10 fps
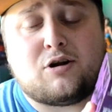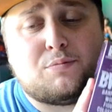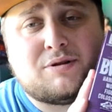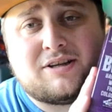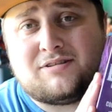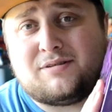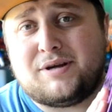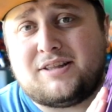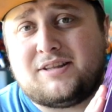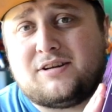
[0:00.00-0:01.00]
I hope it does look
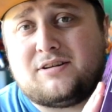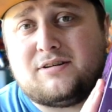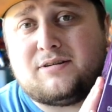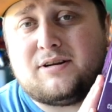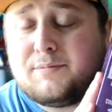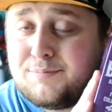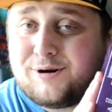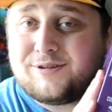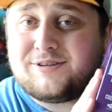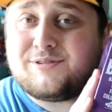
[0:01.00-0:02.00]
amazing on in
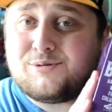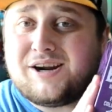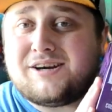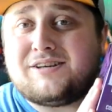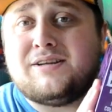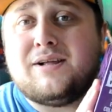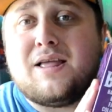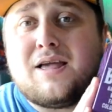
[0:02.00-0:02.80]
person as well.